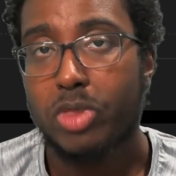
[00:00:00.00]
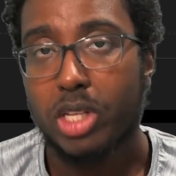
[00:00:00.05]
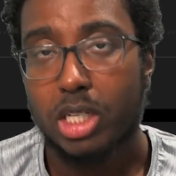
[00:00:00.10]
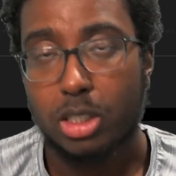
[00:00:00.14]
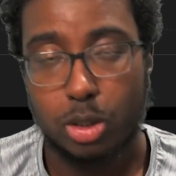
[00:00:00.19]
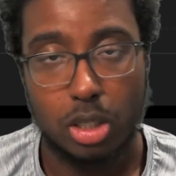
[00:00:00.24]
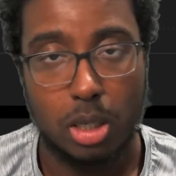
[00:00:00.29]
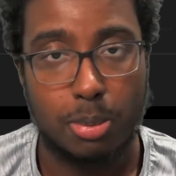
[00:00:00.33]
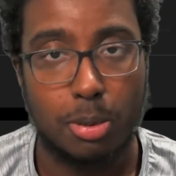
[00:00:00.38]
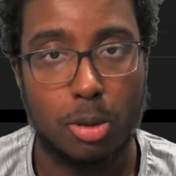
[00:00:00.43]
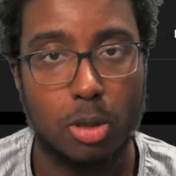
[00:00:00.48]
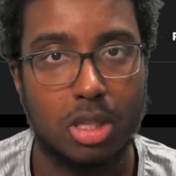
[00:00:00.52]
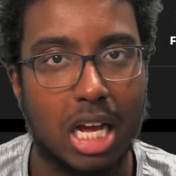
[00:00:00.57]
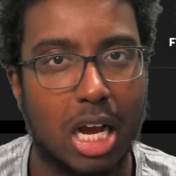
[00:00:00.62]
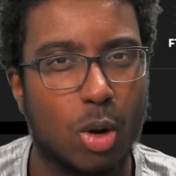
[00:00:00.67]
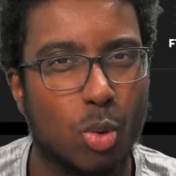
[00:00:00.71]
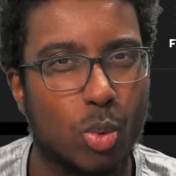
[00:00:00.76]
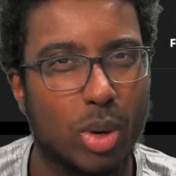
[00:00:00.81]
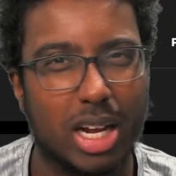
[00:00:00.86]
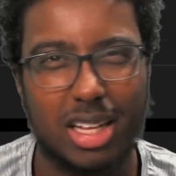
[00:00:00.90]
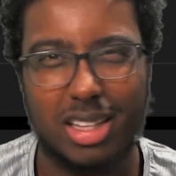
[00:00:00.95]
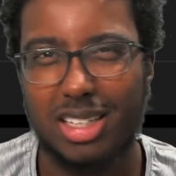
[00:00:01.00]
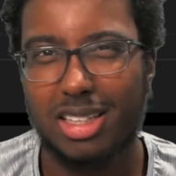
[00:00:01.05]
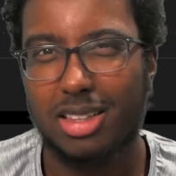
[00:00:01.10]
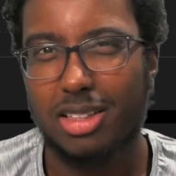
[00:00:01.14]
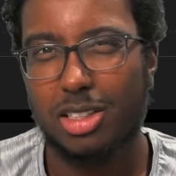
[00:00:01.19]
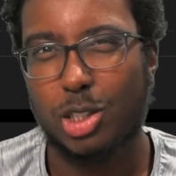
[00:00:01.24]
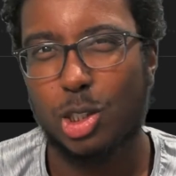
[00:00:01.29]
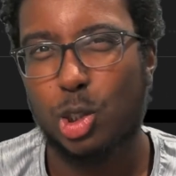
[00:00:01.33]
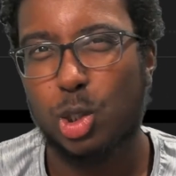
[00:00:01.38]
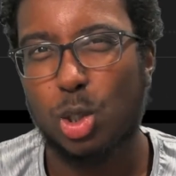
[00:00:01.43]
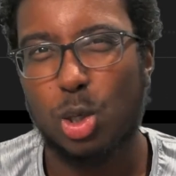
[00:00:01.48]
Should have put that away. I think the
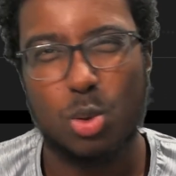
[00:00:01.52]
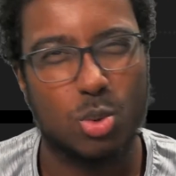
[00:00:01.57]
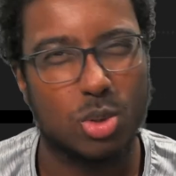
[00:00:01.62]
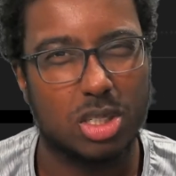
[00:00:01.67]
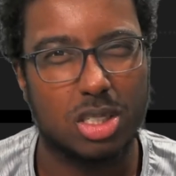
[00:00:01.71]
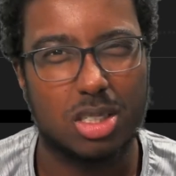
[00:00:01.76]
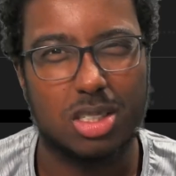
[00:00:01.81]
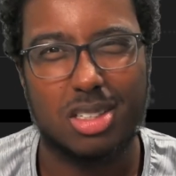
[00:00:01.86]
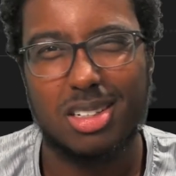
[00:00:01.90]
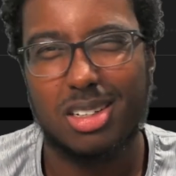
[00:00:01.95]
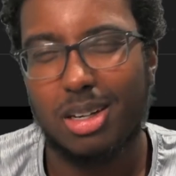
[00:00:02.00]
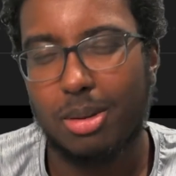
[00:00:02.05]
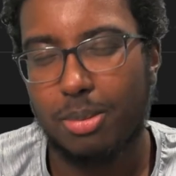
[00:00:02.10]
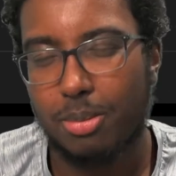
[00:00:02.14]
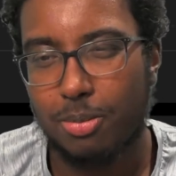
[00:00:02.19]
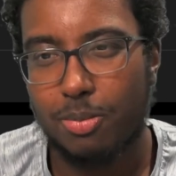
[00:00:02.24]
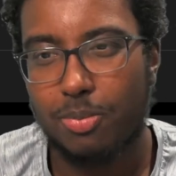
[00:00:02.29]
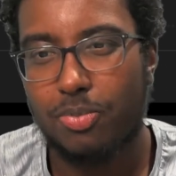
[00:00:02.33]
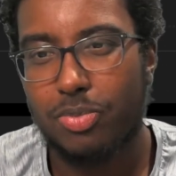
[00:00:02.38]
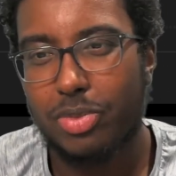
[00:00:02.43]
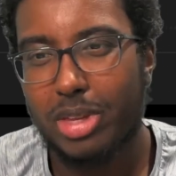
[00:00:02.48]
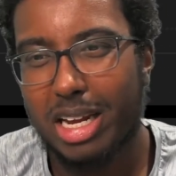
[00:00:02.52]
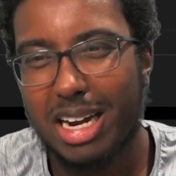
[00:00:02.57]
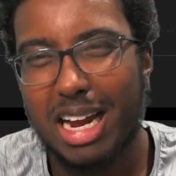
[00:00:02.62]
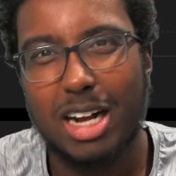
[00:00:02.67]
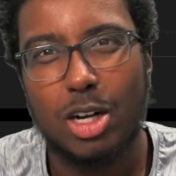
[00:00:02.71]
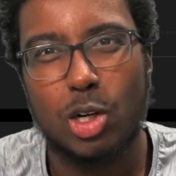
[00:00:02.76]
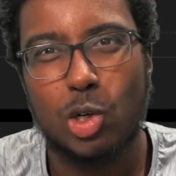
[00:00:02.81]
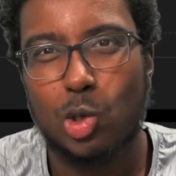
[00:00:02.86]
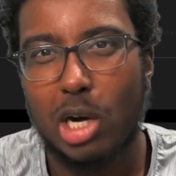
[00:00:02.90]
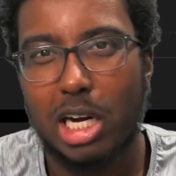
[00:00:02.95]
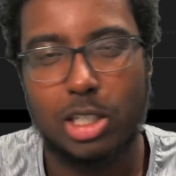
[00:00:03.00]
shot was an
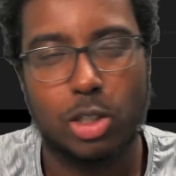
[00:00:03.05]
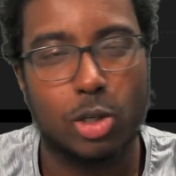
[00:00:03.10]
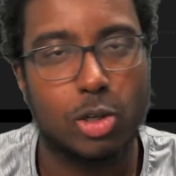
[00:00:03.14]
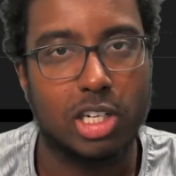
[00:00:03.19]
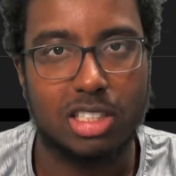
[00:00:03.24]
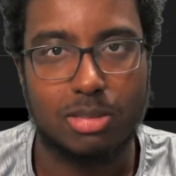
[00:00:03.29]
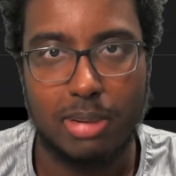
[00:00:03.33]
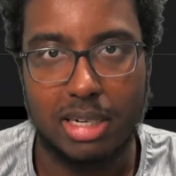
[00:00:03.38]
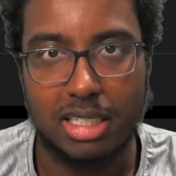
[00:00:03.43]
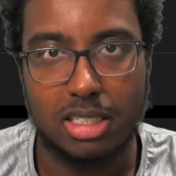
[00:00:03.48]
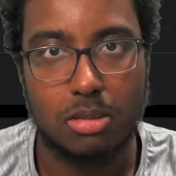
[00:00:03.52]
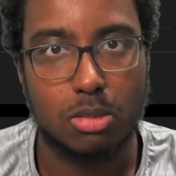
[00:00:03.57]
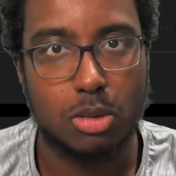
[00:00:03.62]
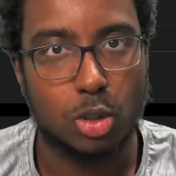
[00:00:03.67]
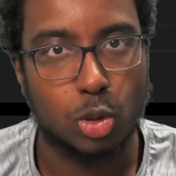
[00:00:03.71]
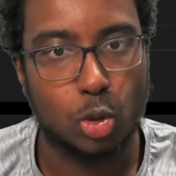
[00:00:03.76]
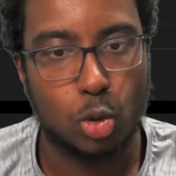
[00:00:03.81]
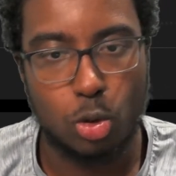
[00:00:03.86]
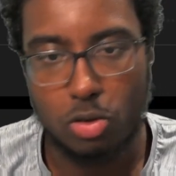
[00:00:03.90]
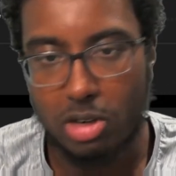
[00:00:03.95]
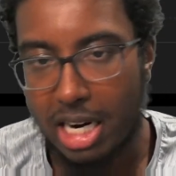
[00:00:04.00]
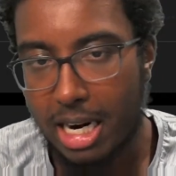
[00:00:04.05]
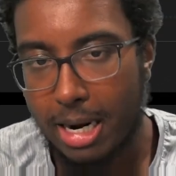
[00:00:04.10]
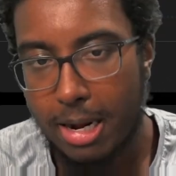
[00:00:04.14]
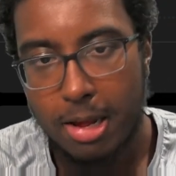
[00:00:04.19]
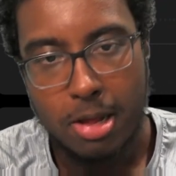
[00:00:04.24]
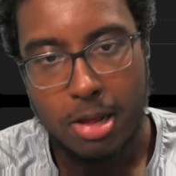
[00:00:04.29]
angle I don't expect him to score at.